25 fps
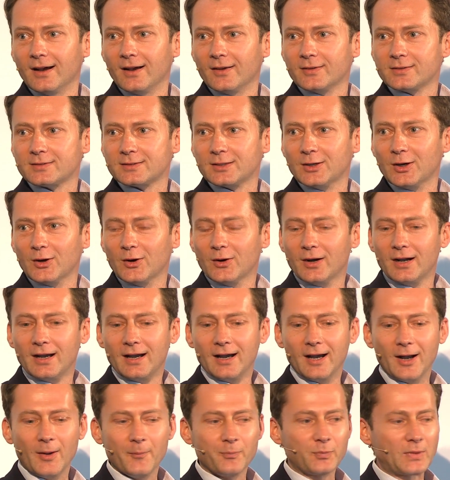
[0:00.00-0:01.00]
So
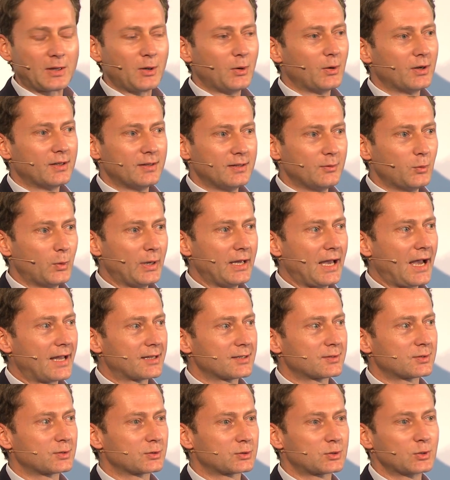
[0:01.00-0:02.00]
we had
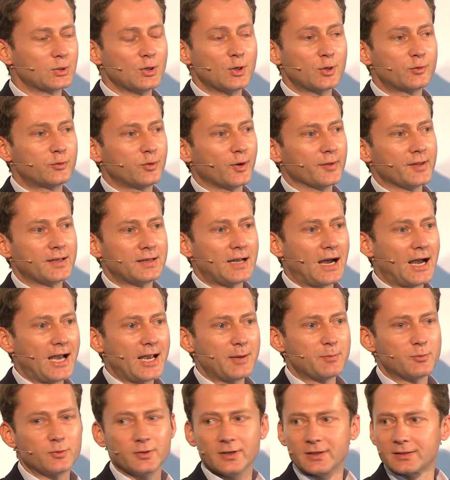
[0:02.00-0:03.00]
to look for that
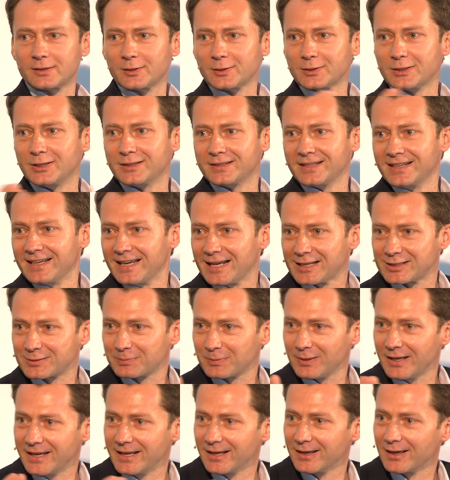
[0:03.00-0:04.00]
hybrid. Could you
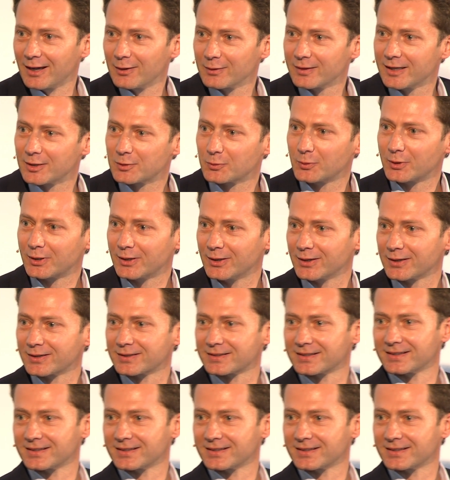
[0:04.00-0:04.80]
explain how that worked?